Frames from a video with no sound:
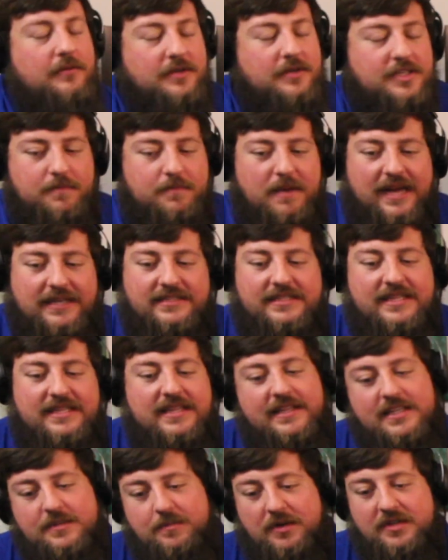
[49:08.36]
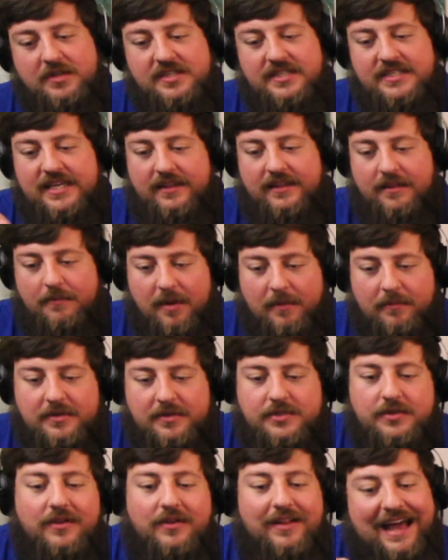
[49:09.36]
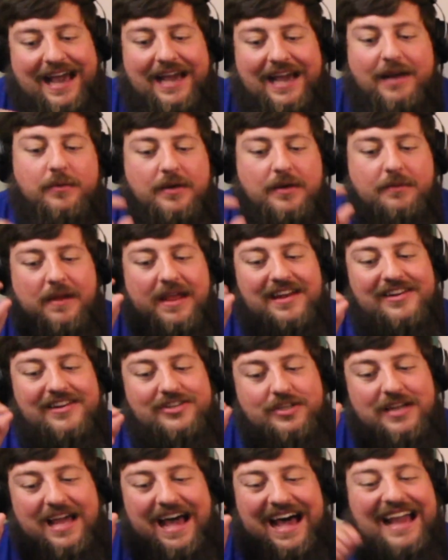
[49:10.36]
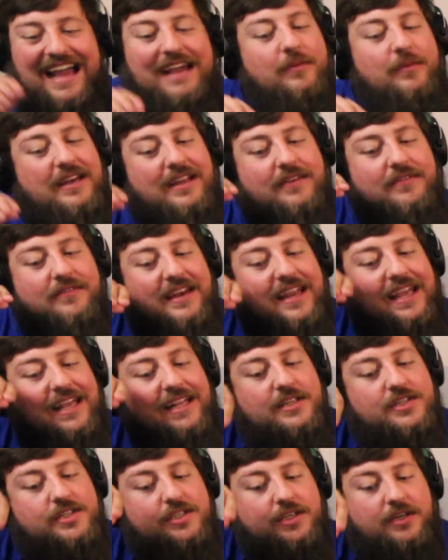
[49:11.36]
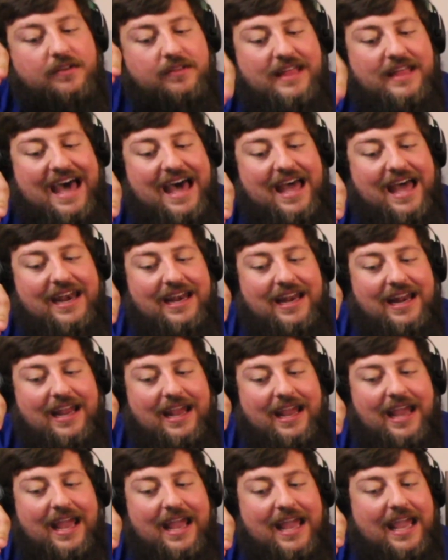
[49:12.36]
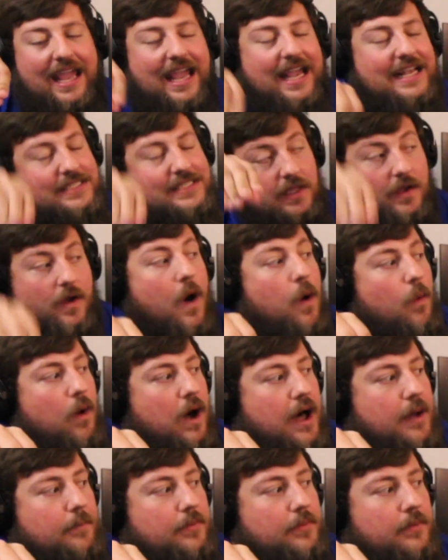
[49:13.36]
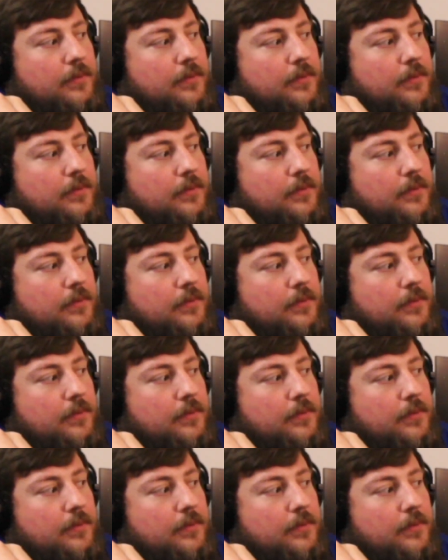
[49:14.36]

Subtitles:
respect that this person is saying the public school. I would even insert that as the co-op.